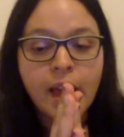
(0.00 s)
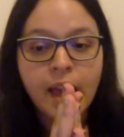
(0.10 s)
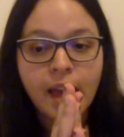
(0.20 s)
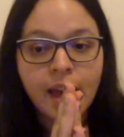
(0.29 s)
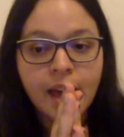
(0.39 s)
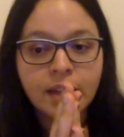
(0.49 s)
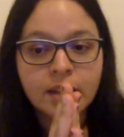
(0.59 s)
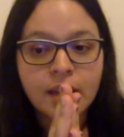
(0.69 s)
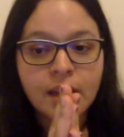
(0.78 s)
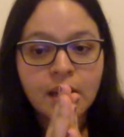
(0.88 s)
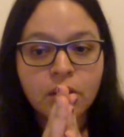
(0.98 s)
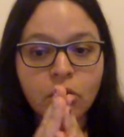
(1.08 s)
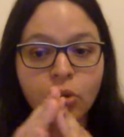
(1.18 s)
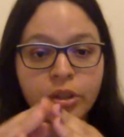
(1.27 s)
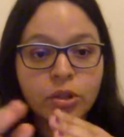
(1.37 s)
And you're
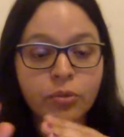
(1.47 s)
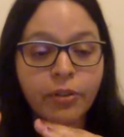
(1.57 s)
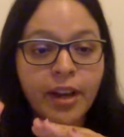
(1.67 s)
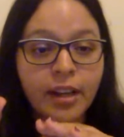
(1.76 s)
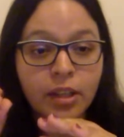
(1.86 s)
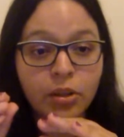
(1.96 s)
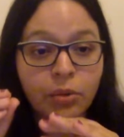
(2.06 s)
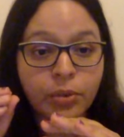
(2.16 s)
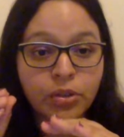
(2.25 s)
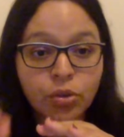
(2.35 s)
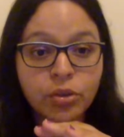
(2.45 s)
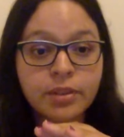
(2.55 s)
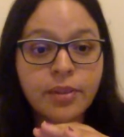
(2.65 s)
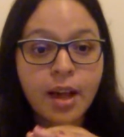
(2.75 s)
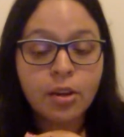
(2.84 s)
going to find the reduced
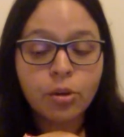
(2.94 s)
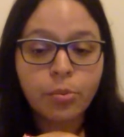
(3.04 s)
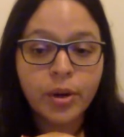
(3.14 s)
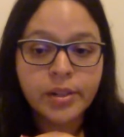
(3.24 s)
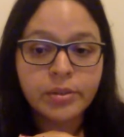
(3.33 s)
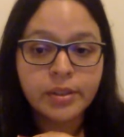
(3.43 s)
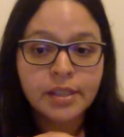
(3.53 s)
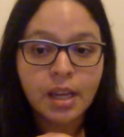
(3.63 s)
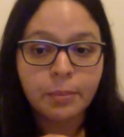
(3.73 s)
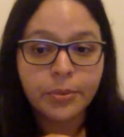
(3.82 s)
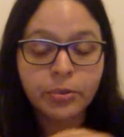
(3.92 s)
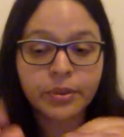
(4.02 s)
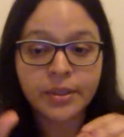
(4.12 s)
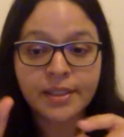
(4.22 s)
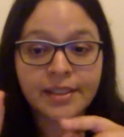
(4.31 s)
value of pressure and temperature,
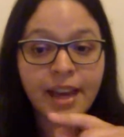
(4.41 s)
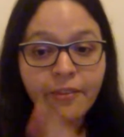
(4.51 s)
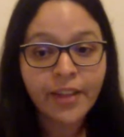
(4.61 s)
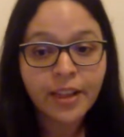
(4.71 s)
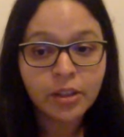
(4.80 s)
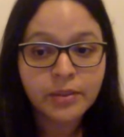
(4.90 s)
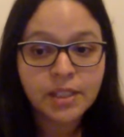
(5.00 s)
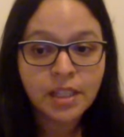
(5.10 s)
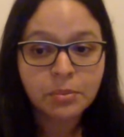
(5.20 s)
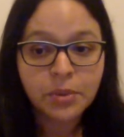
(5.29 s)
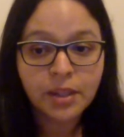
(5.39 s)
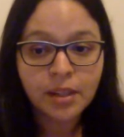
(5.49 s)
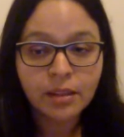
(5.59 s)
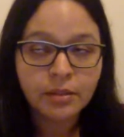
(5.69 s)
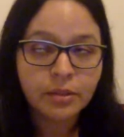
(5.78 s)
which is that value of T and
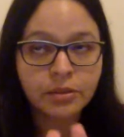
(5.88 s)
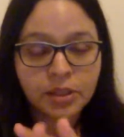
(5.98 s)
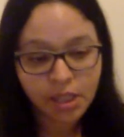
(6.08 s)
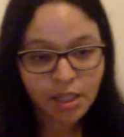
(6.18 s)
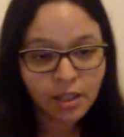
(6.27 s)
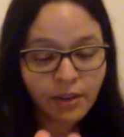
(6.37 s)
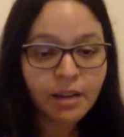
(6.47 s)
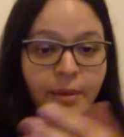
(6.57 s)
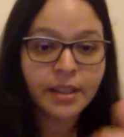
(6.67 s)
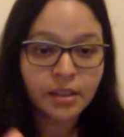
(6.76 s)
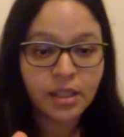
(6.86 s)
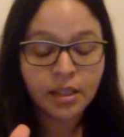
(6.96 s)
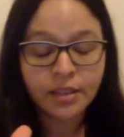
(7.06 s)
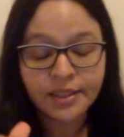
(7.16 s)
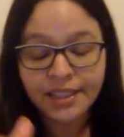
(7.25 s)
P, or T divided by
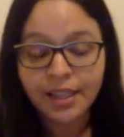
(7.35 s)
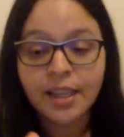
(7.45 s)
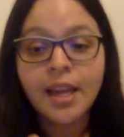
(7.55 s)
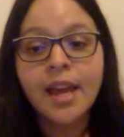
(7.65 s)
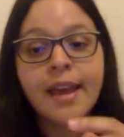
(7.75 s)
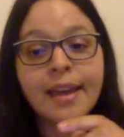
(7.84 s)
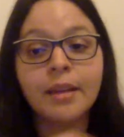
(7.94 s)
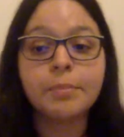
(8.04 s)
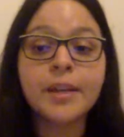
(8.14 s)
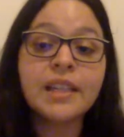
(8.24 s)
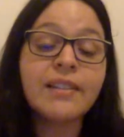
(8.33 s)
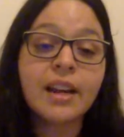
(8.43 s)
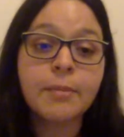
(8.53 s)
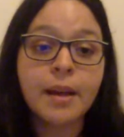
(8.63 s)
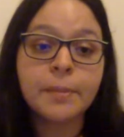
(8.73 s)
TC, and P
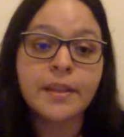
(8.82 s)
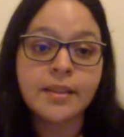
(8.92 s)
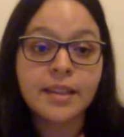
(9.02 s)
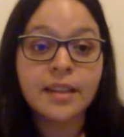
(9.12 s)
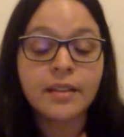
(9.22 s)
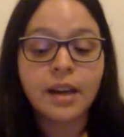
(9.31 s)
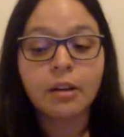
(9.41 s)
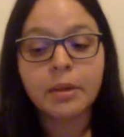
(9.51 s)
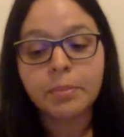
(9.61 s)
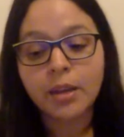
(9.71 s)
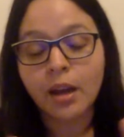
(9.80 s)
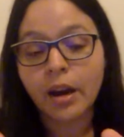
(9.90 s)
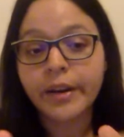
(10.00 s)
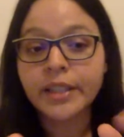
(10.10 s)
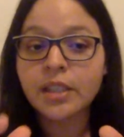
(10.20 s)
divided by PC. That will be
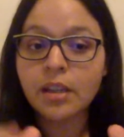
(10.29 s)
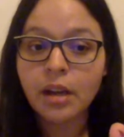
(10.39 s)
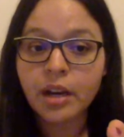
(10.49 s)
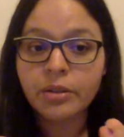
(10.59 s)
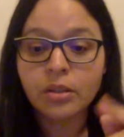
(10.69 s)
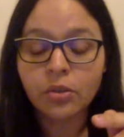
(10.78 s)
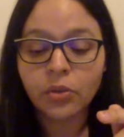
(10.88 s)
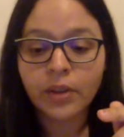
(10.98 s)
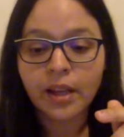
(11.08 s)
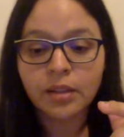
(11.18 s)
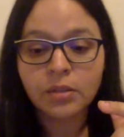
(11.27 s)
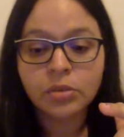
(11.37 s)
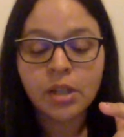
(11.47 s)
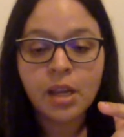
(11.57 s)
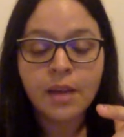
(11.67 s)
PR and TR, reduced
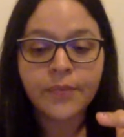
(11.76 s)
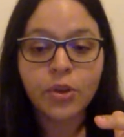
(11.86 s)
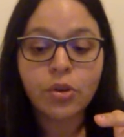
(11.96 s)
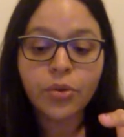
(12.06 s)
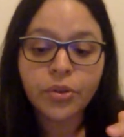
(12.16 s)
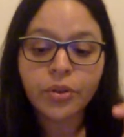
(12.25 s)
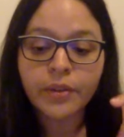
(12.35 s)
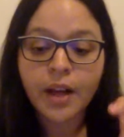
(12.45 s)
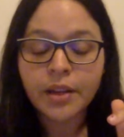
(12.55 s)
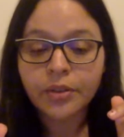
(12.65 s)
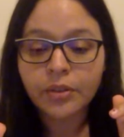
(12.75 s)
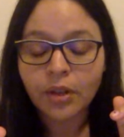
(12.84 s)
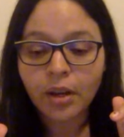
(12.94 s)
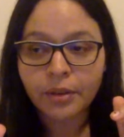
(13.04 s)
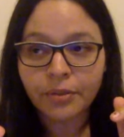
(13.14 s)
values. You use those values
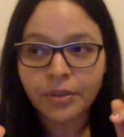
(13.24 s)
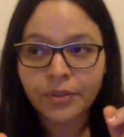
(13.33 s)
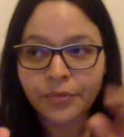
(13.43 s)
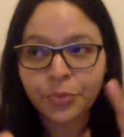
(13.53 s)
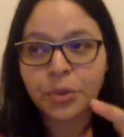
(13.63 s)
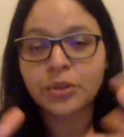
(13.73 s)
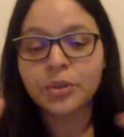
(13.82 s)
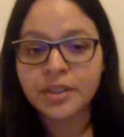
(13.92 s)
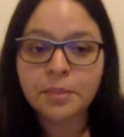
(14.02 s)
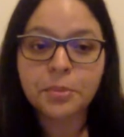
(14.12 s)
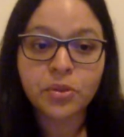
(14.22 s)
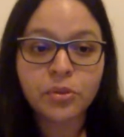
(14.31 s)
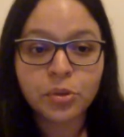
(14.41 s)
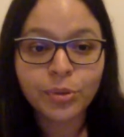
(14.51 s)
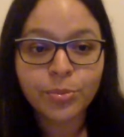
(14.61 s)
of reduced temperature and
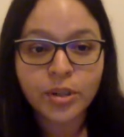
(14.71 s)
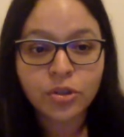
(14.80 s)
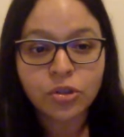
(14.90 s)
reduced pressure.